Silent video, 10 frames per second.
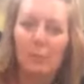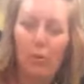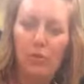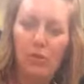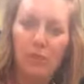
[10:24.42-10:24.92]

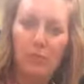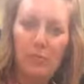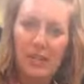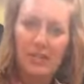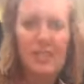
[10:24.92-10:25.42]
portion of it
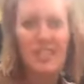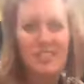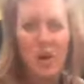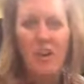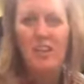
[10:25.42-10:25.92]
because they'd get
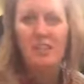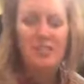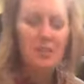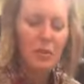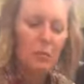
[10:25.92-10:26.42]
soggy,
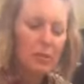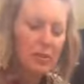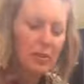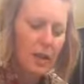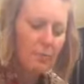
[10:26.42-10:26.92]
you know, by the
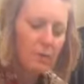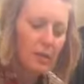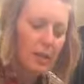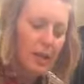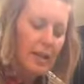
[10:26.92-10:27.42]
time you'd
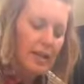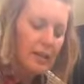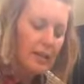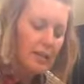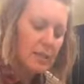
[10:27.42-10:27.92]

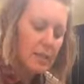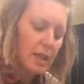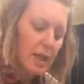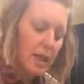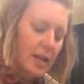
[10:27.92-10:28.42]
eat it.
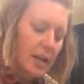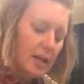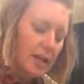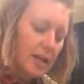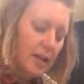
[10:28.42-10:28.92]

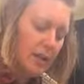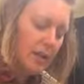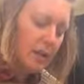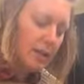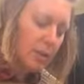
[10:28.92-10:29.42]
In
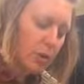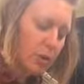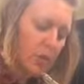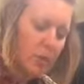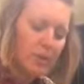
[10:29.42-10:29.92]
here is where you're
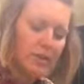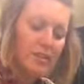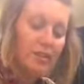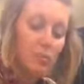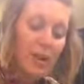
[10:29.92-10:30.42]
going to put the
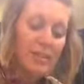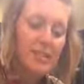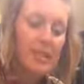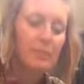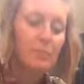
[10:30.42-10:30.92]

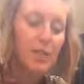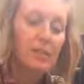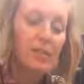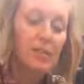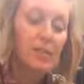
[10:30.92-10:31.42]
dressing, and
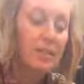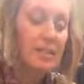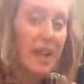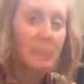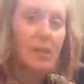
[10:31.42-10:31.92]
this
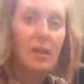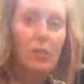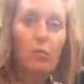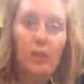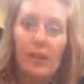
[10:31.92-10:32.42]
snaps on
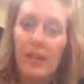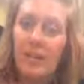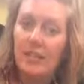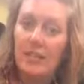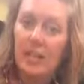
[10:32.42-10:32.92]
really
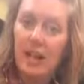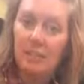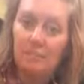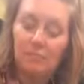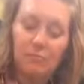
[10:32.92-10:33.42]
nice and
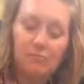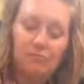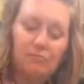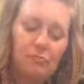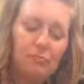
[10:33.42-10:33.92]
tight.
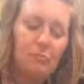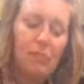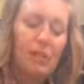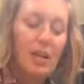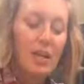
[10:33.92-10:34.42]

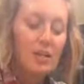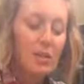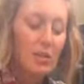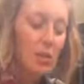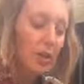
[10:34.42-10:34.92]
So
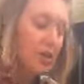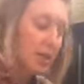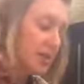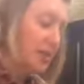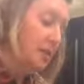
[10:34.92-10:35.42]
you can
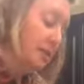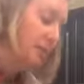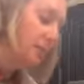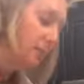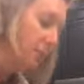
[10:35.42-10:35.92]
just
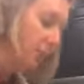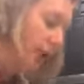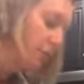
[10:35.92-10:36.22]
grab your